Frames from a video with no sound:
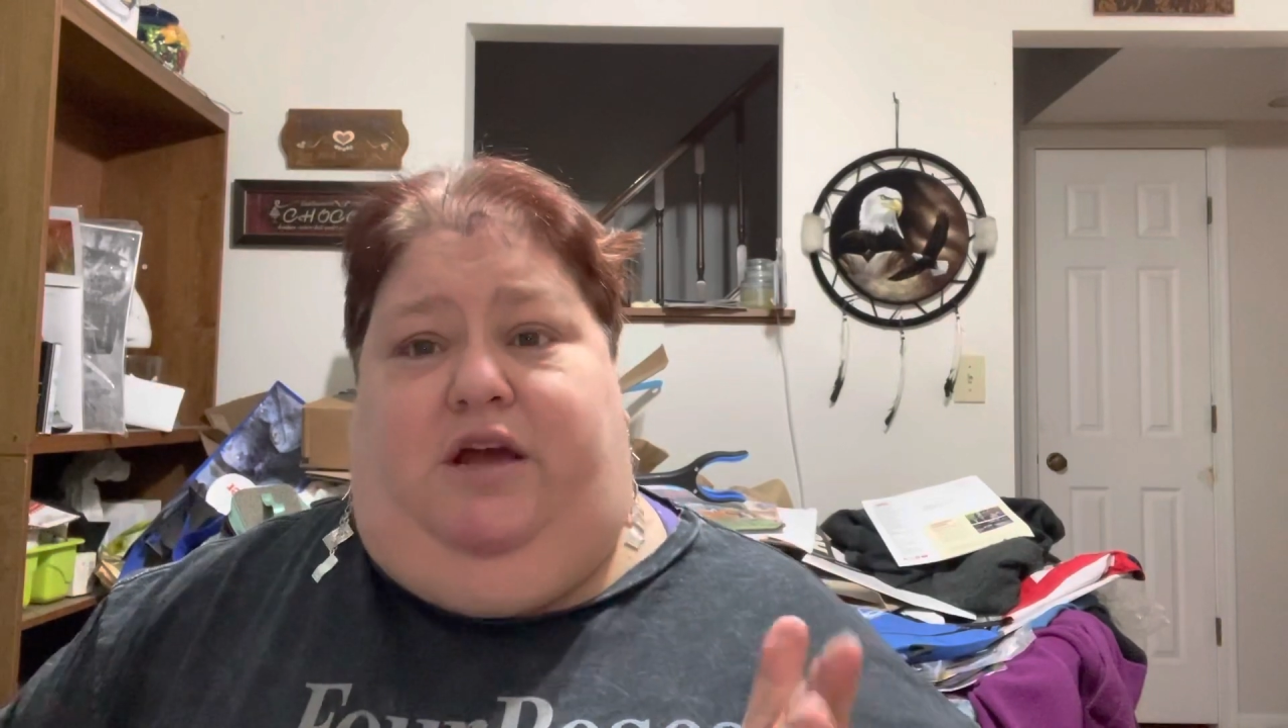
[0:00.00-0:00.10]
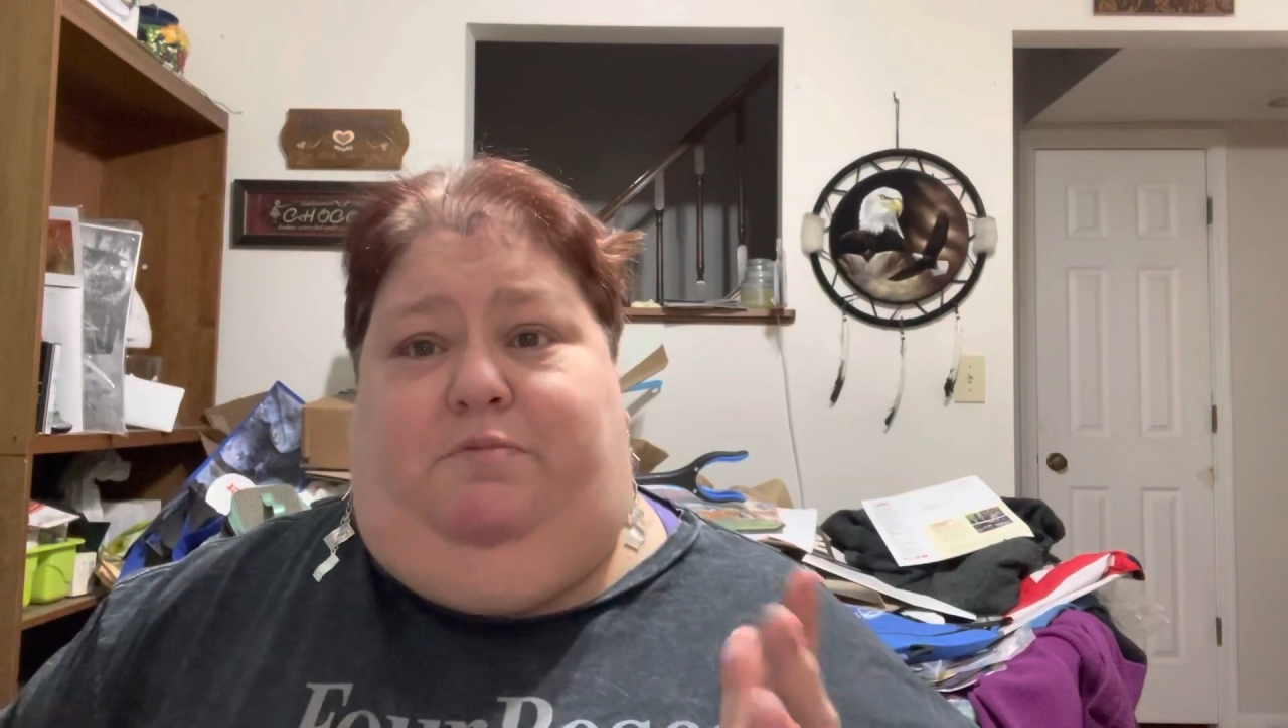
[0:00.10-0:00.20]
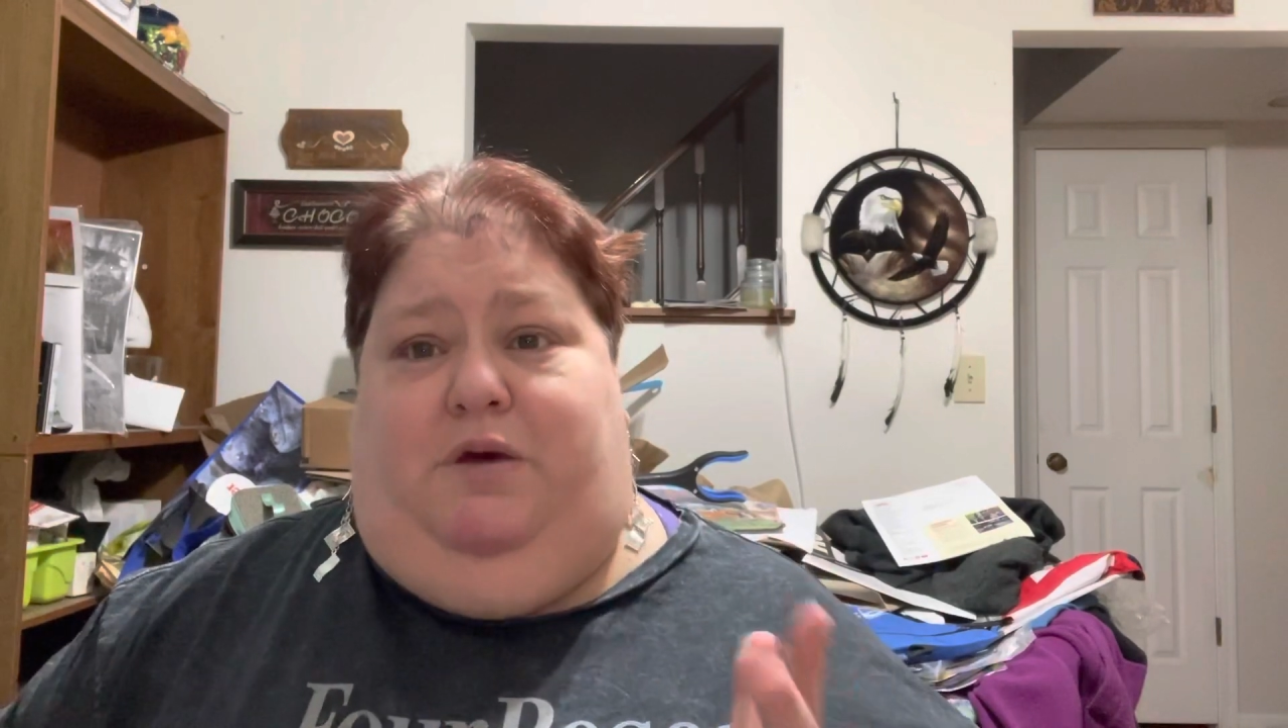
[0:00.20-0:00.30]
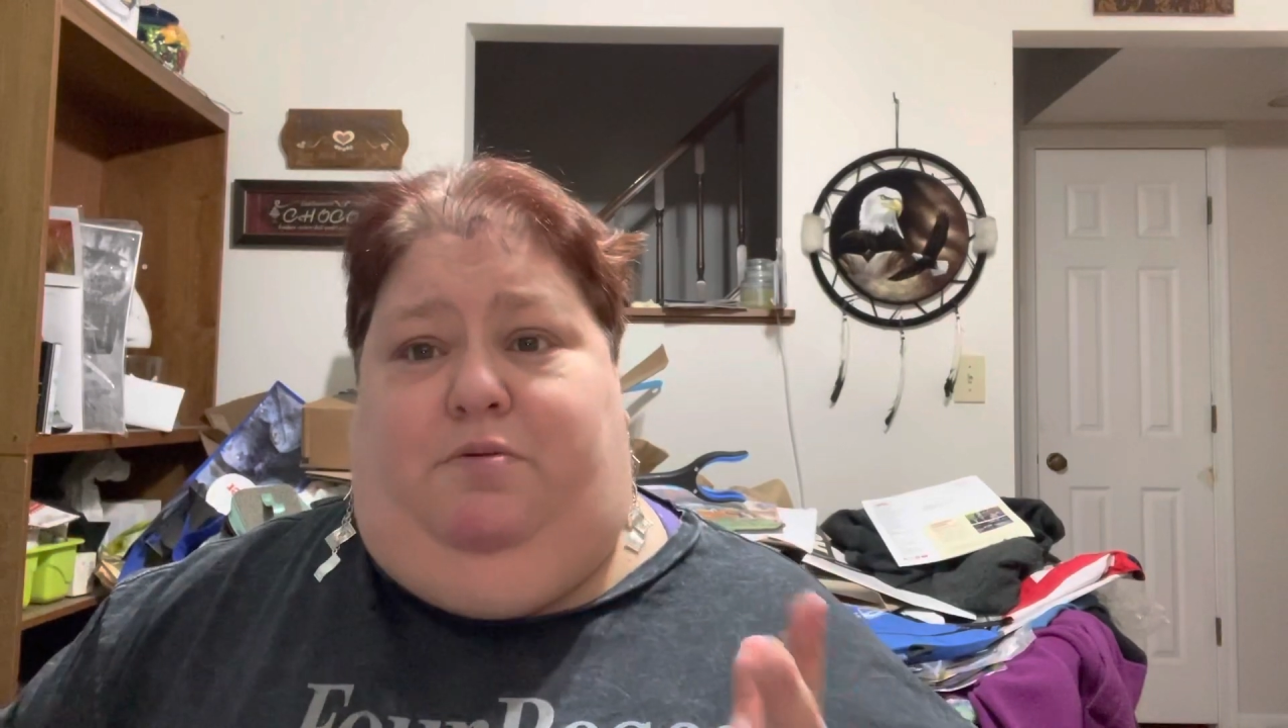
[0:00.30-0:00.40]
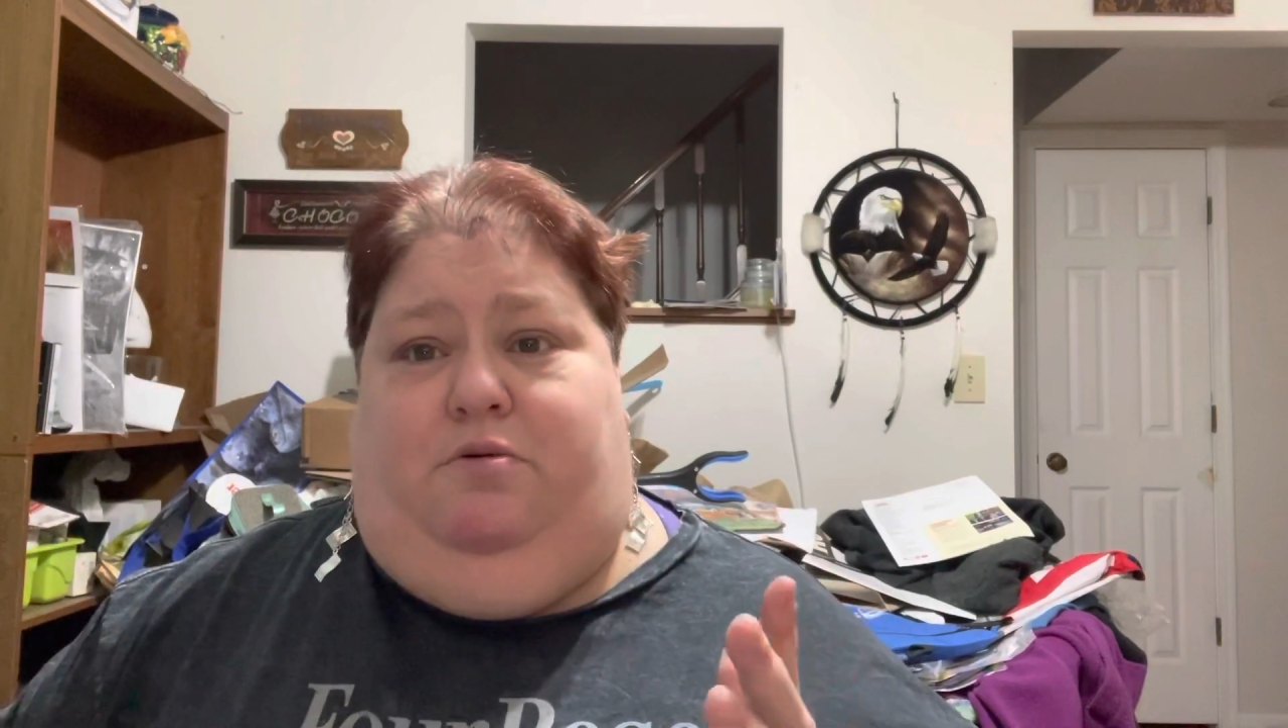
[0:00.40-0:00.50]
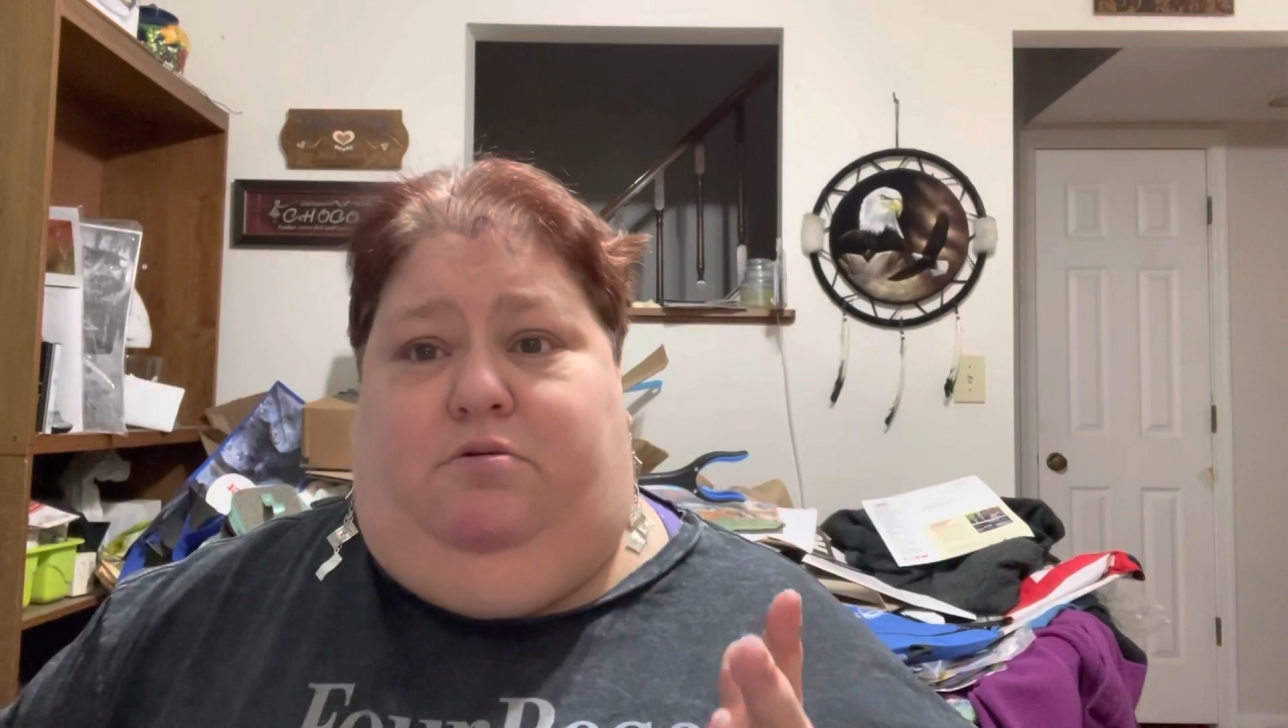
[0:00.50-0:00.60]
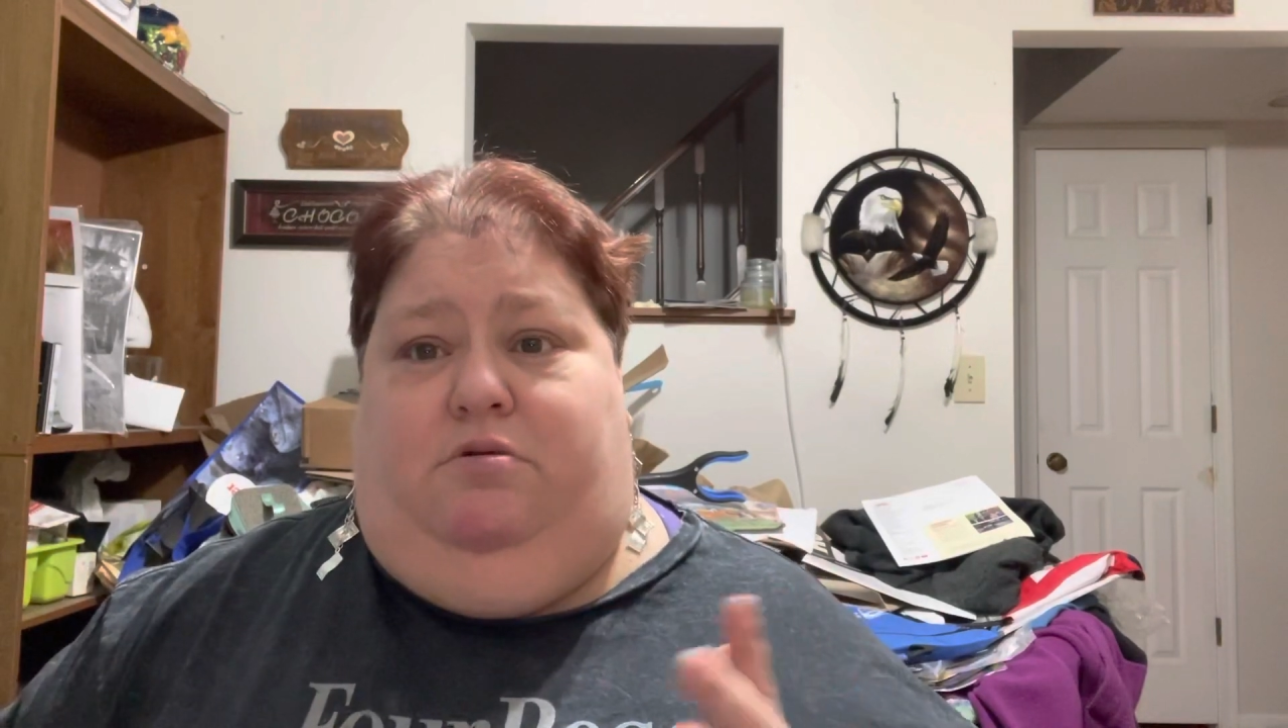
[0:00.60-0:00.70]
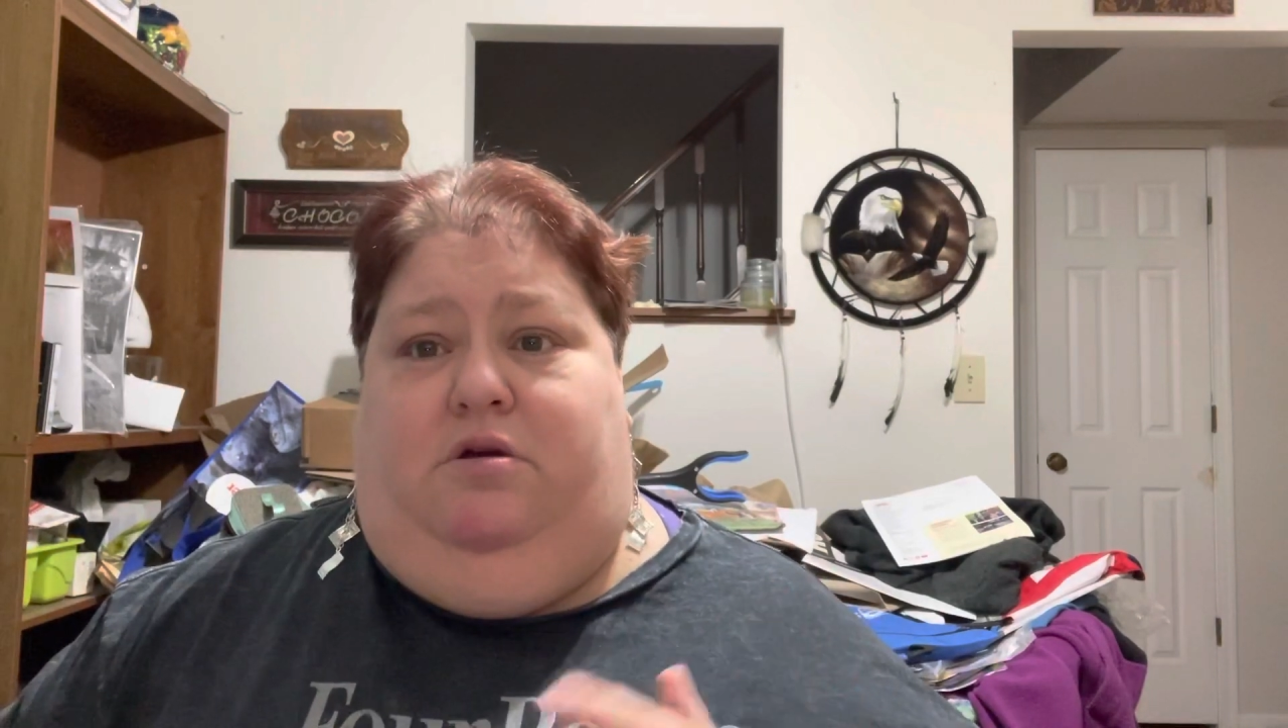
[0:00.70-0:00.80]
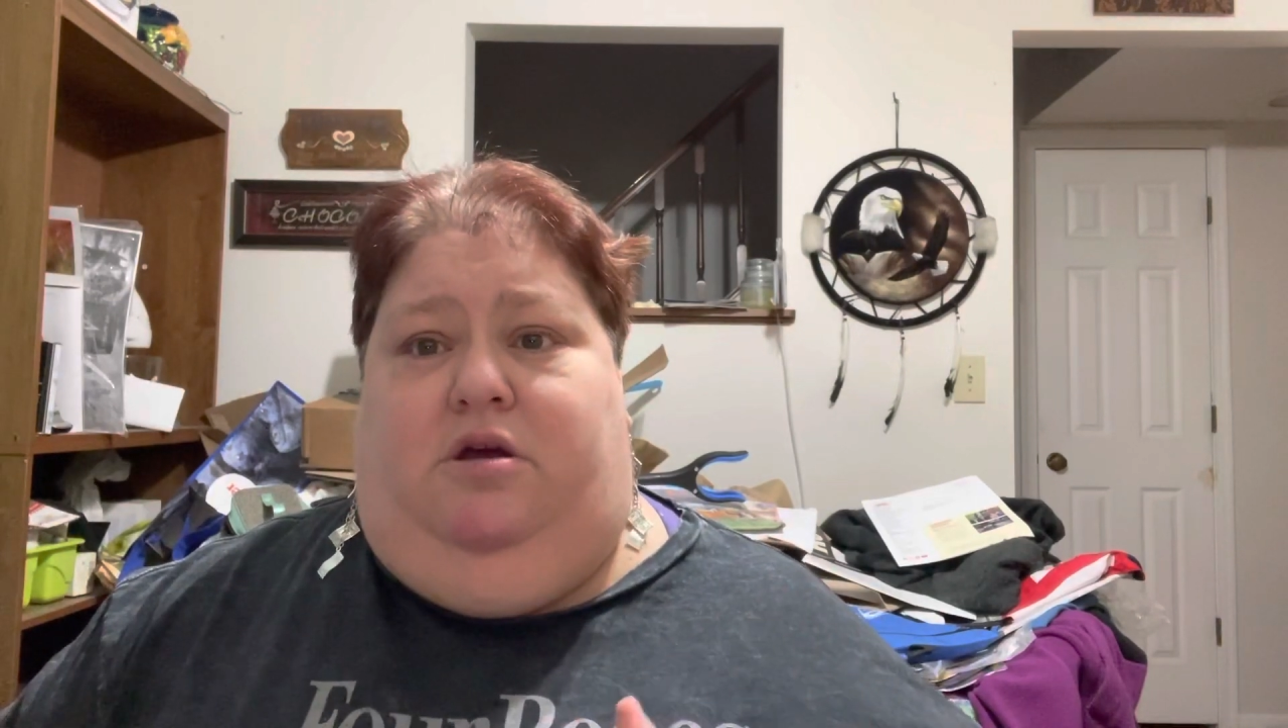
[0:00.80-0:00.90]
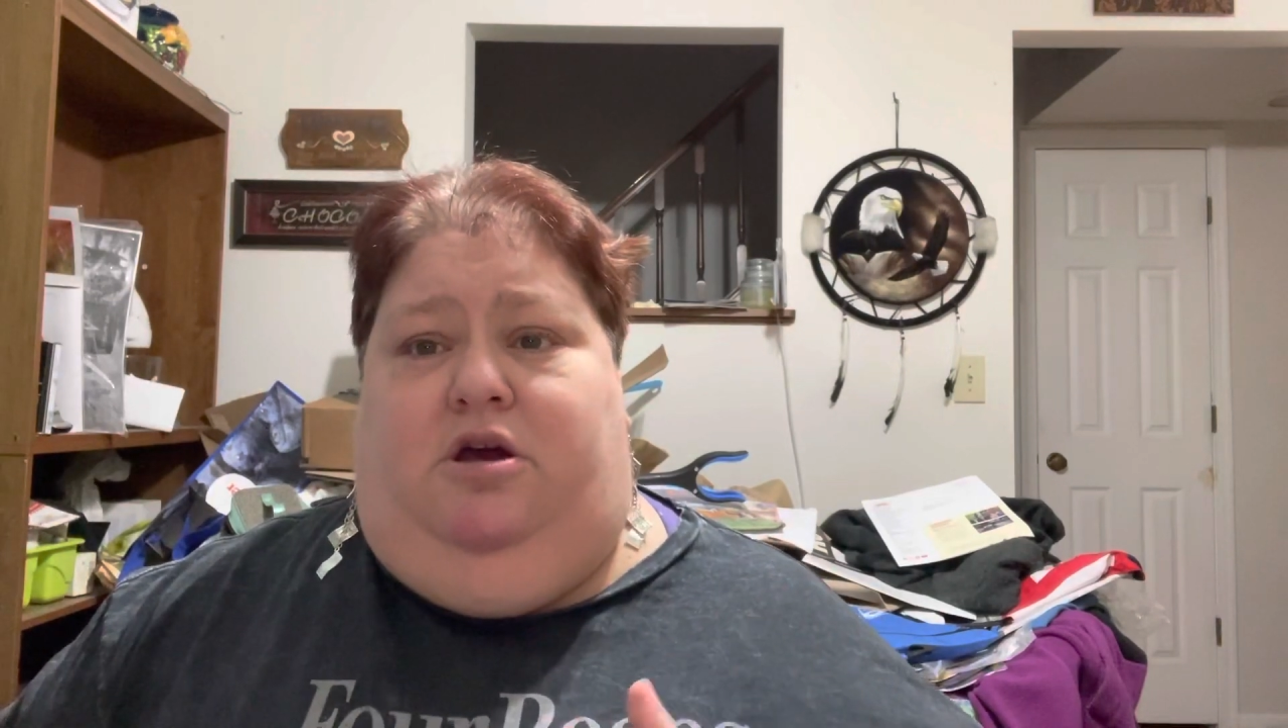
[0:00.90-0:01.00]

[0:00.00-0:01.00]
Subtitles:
and people